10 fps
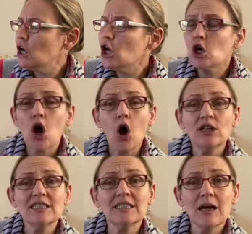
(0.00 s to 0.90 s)

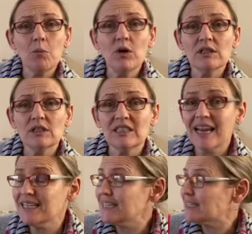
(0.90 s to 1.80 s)
God is
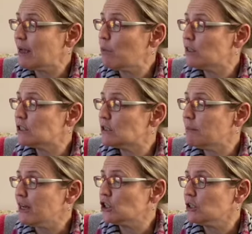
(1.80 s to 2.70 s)
sending someone
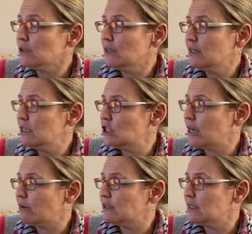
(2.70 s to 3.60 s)
special, he
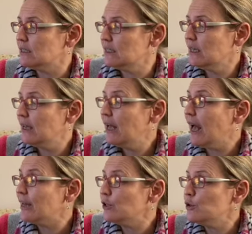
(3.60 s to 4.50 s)
shouted,
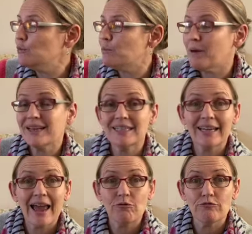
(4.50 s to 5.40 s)
and you'd better
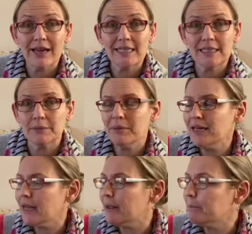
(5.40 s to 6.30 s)
get ready to
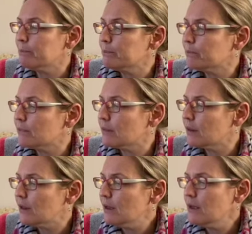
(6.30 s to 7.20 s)
meet him.
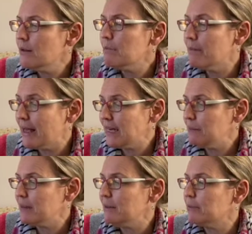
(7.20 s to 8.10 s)
Many
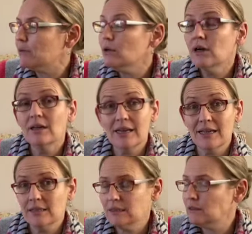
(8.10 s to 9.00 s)
people
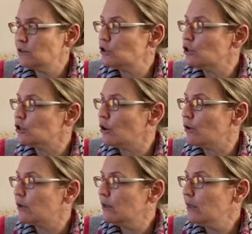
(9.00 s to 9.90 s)
listened to
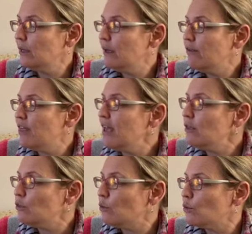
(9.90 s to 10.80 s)
John. They
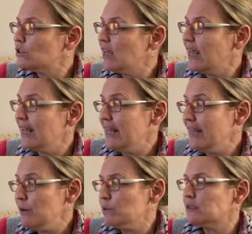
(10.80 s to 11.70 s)
thought
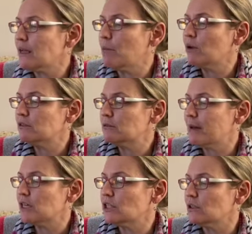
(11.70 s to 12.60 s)
he was someone
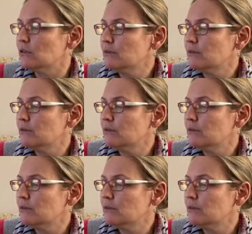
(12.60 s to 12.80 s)
special.